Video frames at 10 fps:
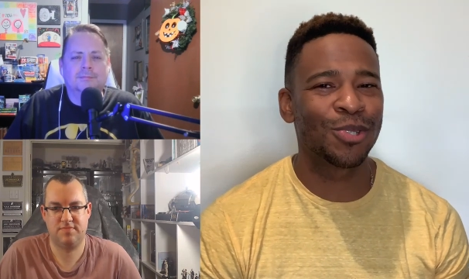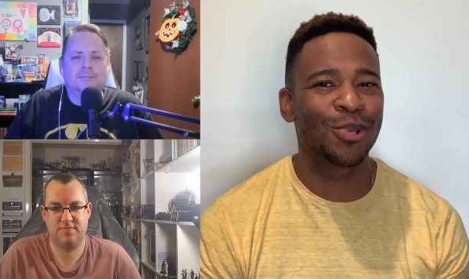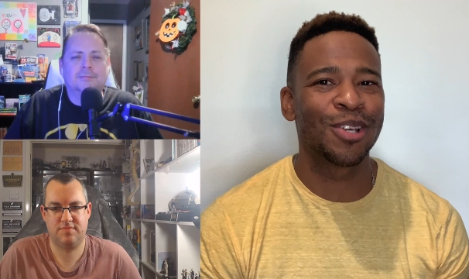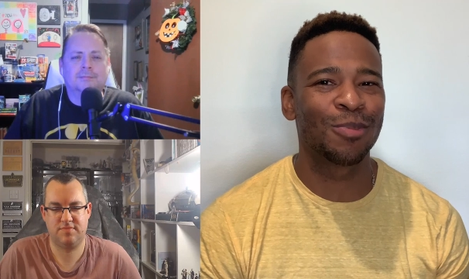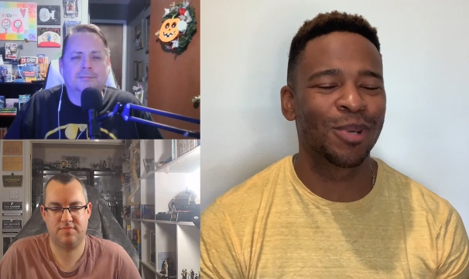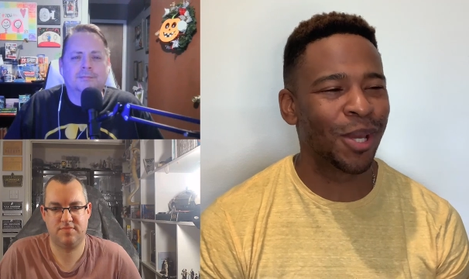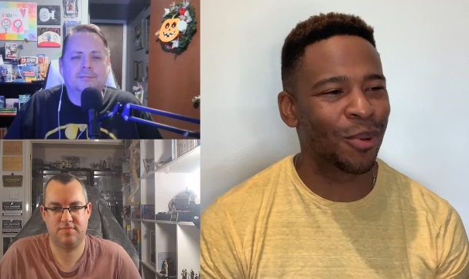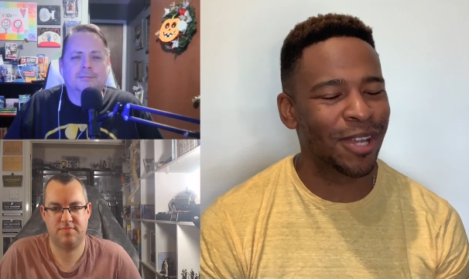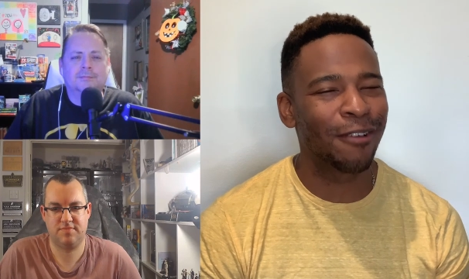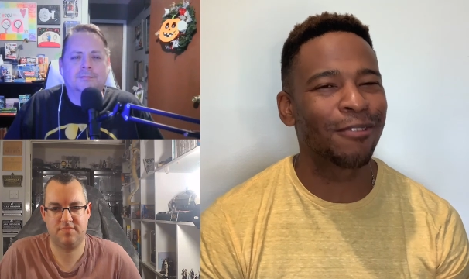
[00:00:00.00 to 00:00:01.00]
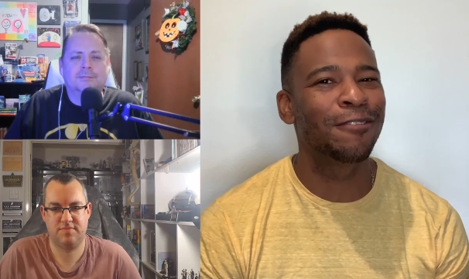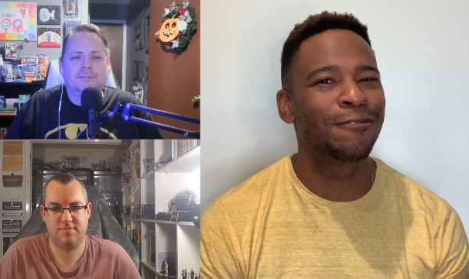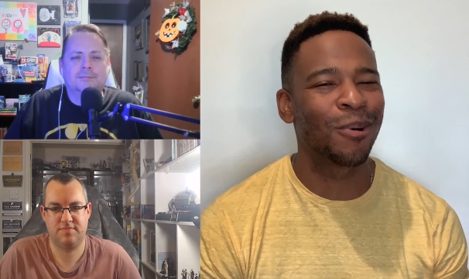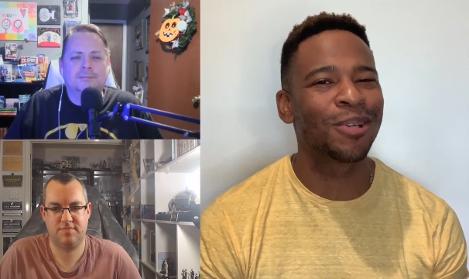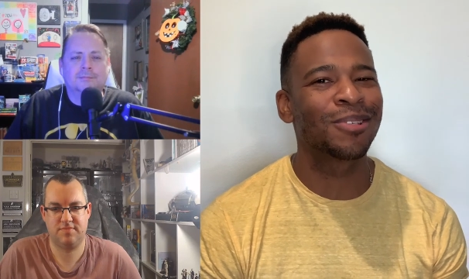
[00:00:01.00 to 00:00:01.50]
Speaker 1: stress, but they were definitely
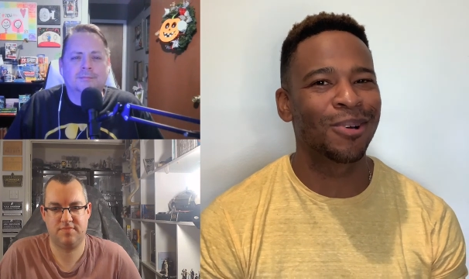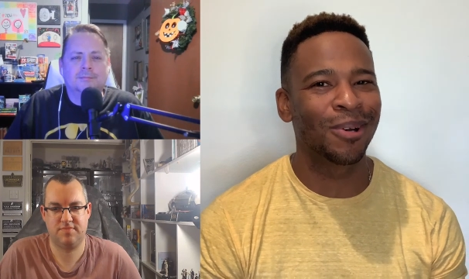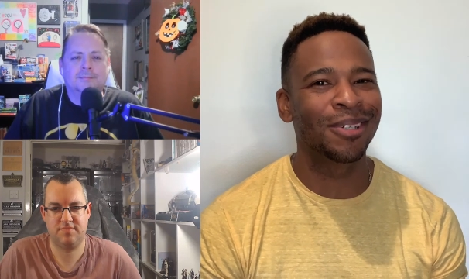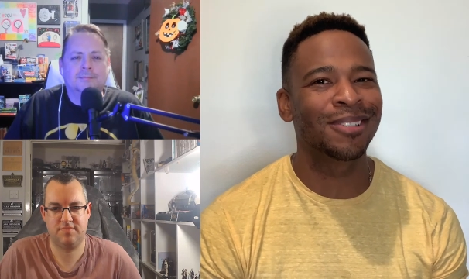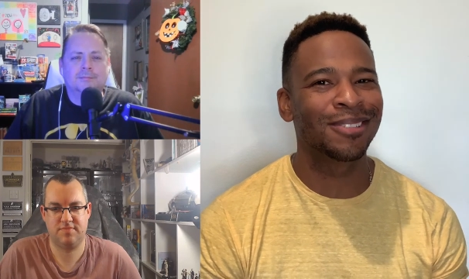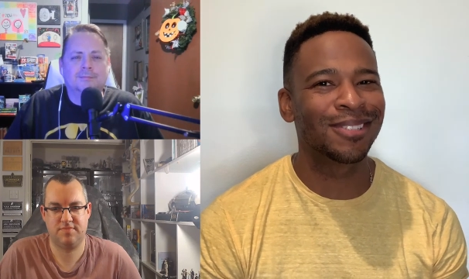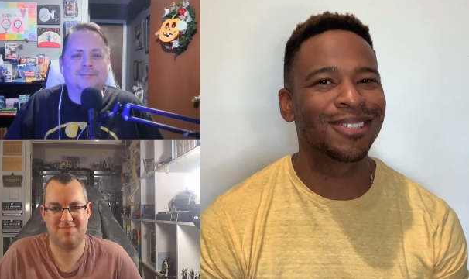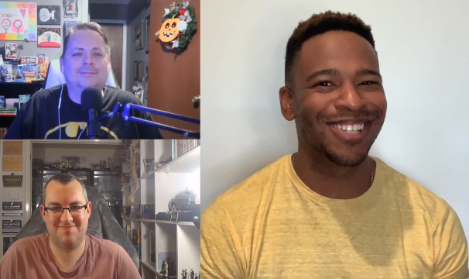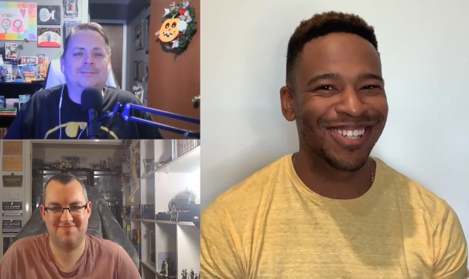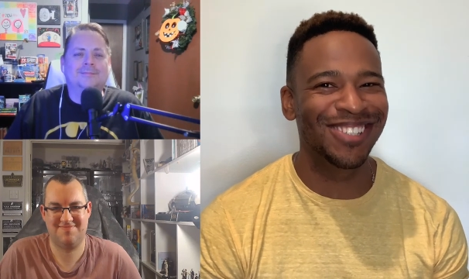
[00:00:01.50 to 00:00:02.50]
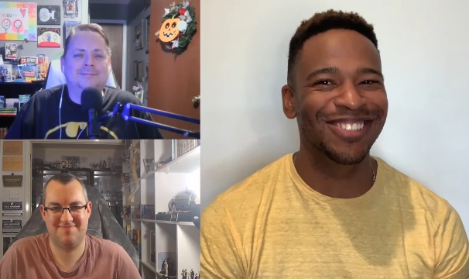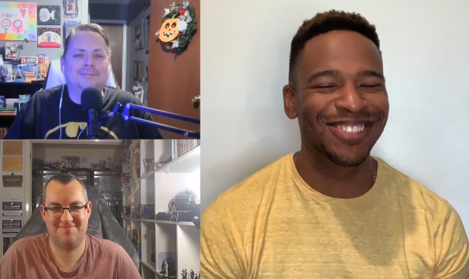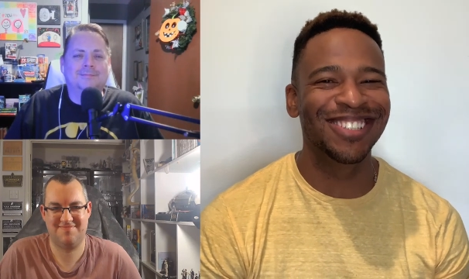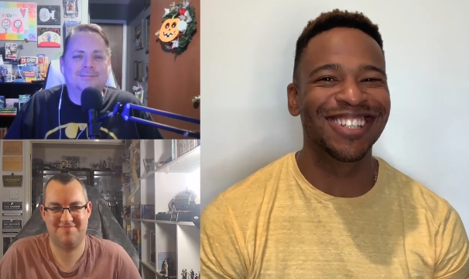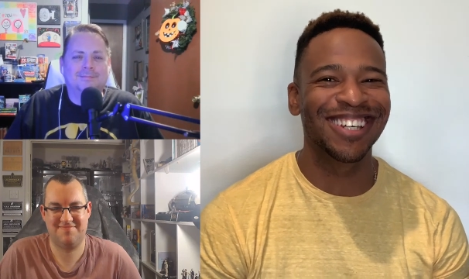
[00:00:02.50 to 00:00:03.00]
focused on it. So,
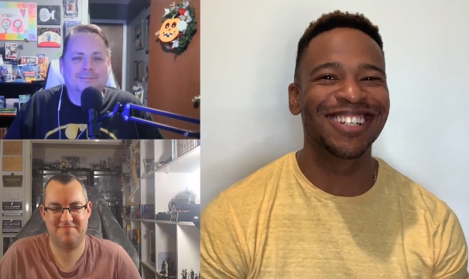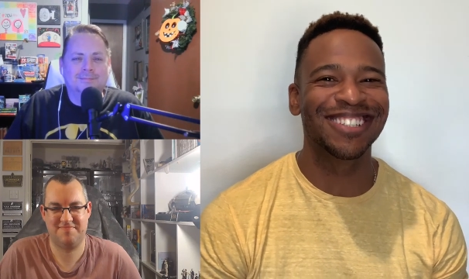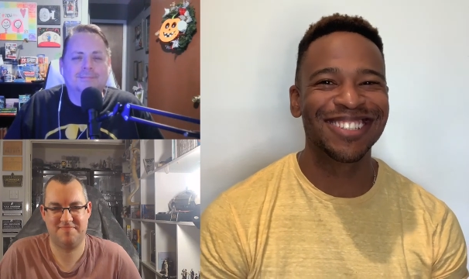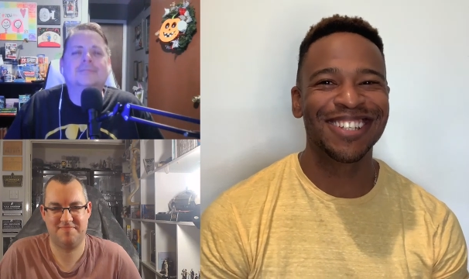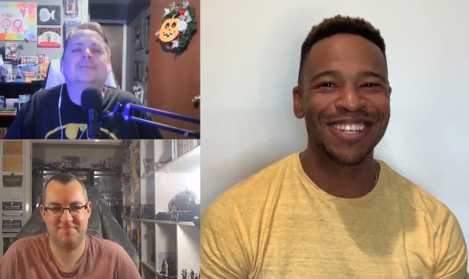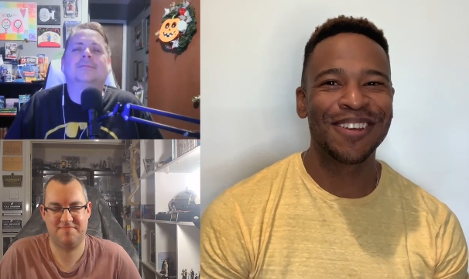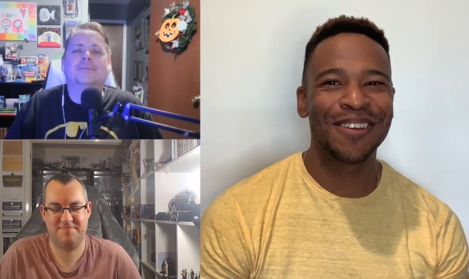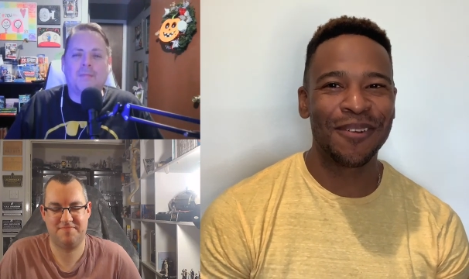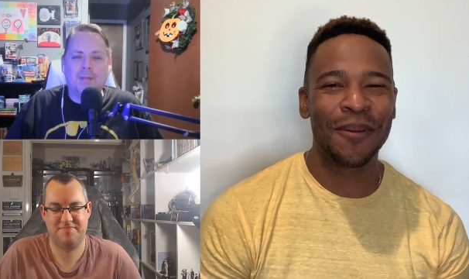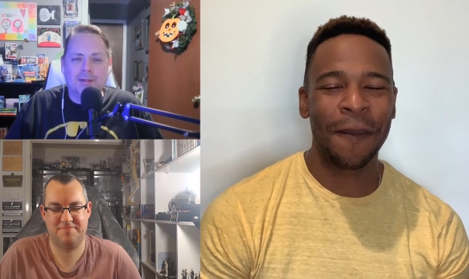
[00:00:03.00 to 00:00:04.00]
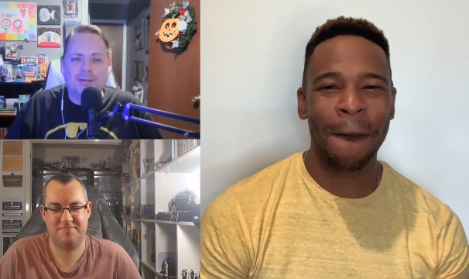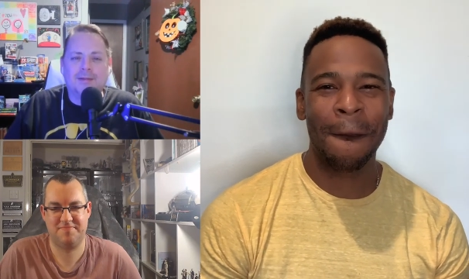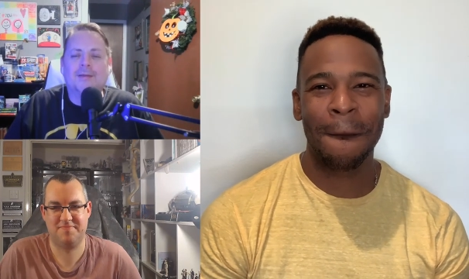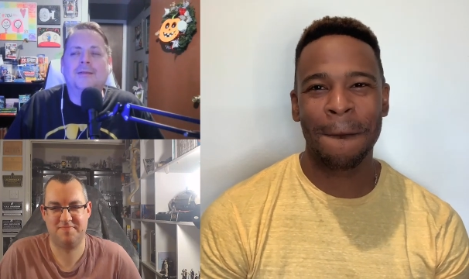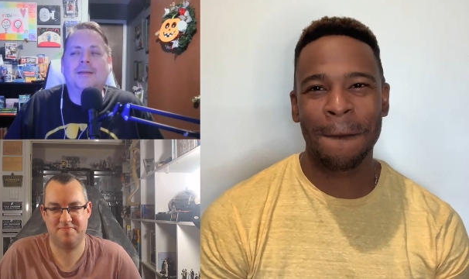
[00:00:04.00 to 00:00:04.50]
yeah.
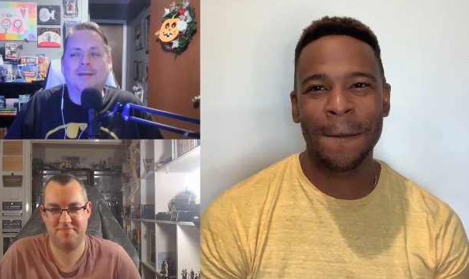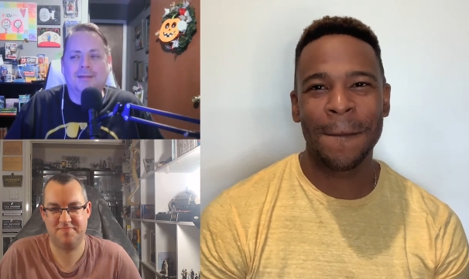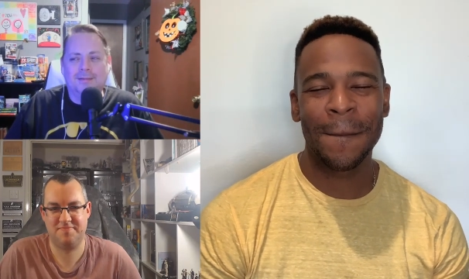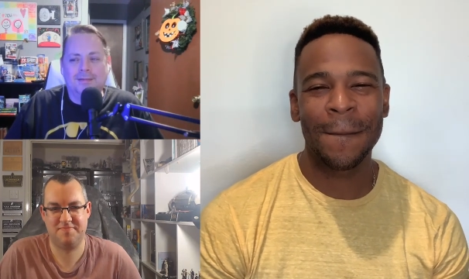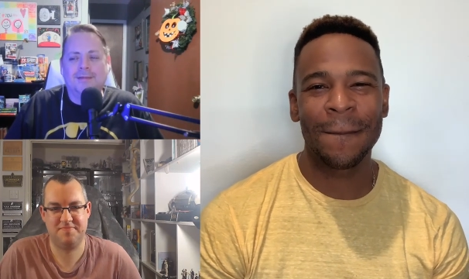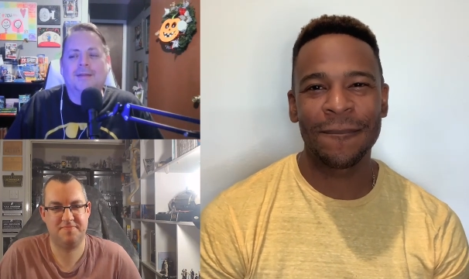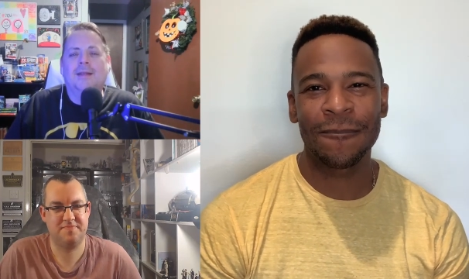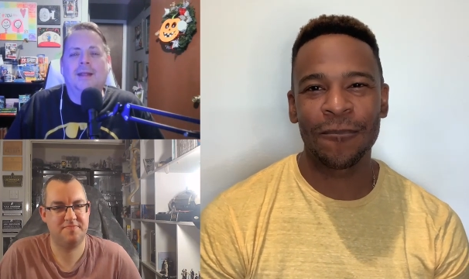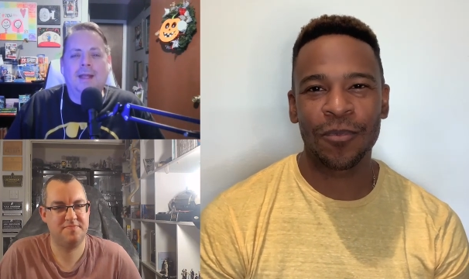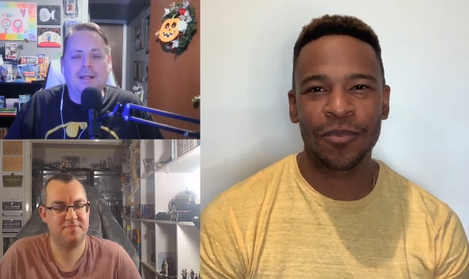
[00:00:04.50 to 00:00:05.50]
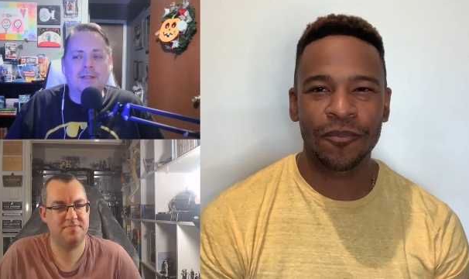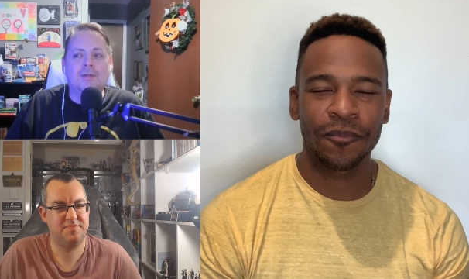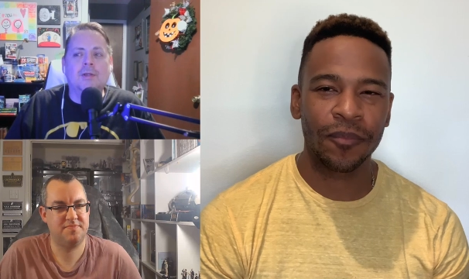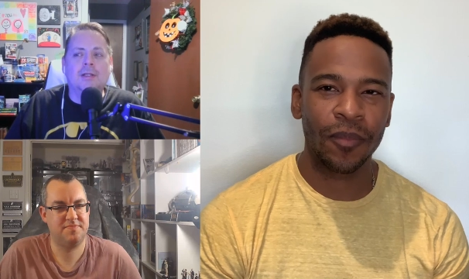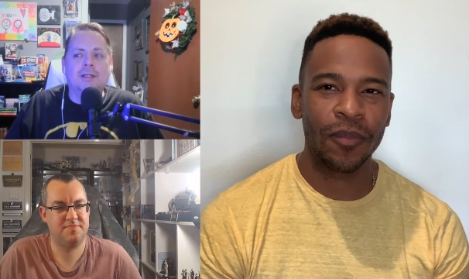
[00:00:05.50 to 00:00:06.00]
Speaker 2: Okay. And did
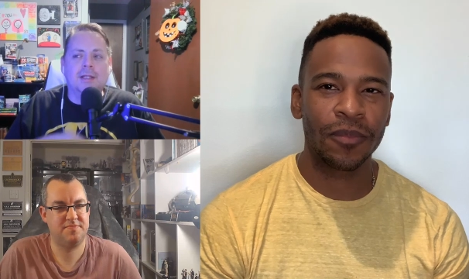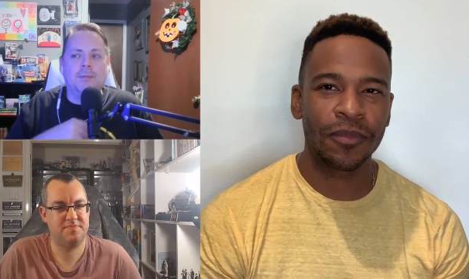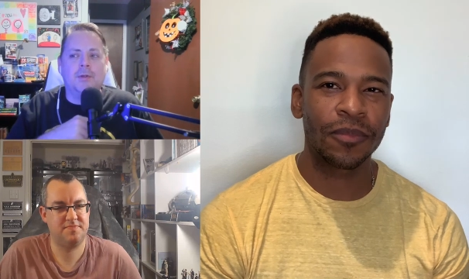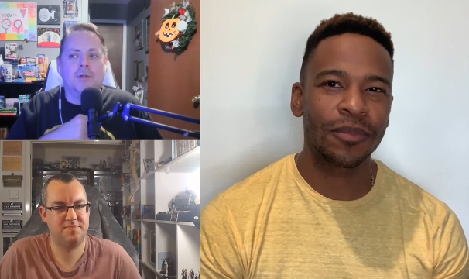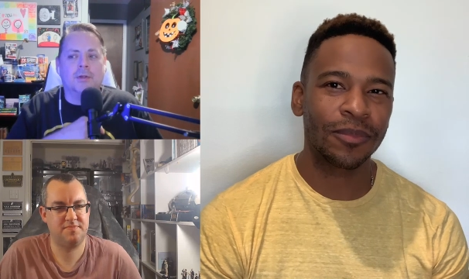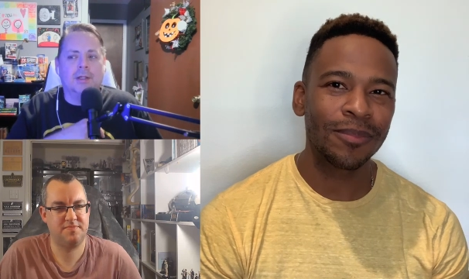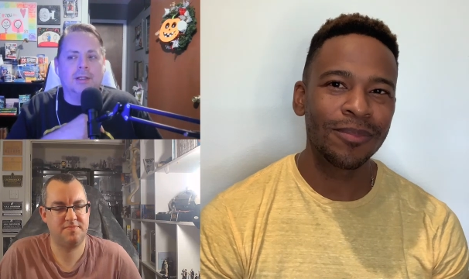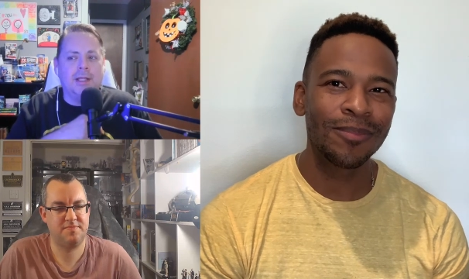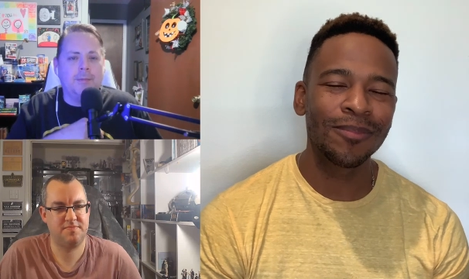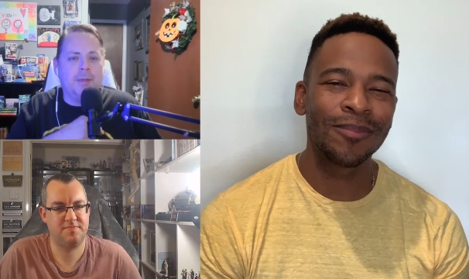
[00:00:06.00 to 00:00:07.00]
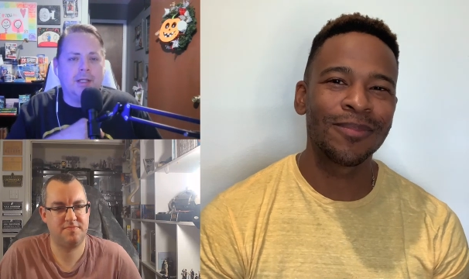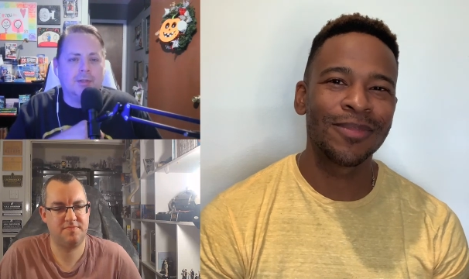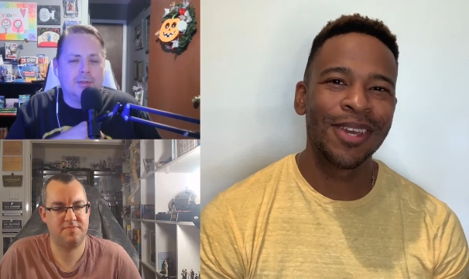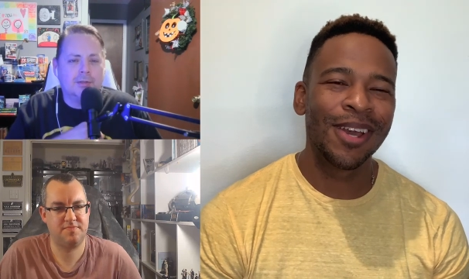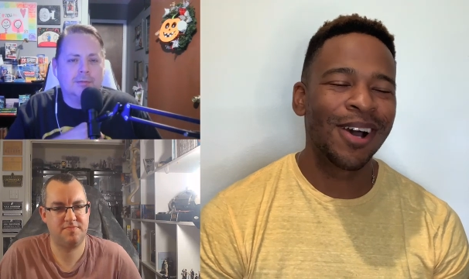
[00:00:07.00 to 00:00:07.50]
you get to keep your uh, name
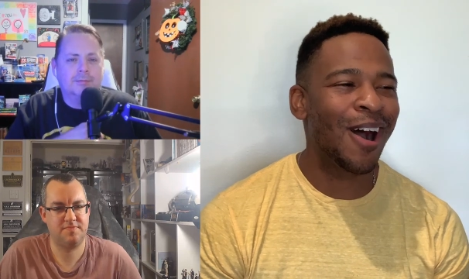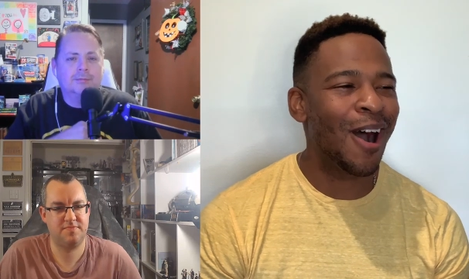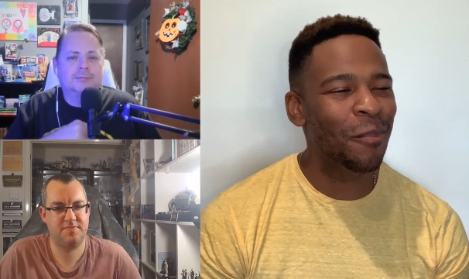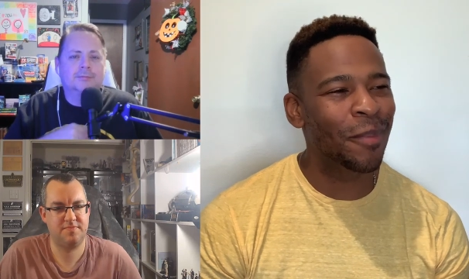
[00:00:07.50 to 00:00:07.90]
badge?
Speaker 1: Oh,